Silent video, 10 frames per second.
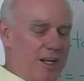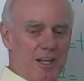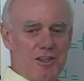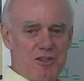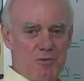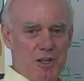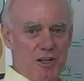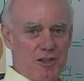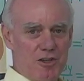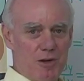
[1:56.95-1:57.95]
get this written
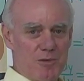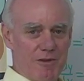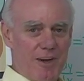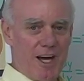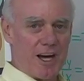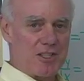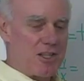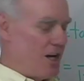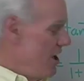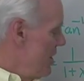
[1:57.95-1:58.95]
in terms of x.
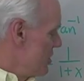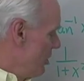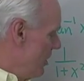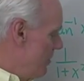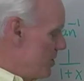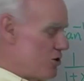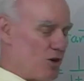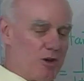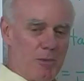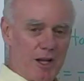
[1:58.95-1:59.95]
So let me
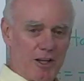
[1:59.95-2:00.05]
show you my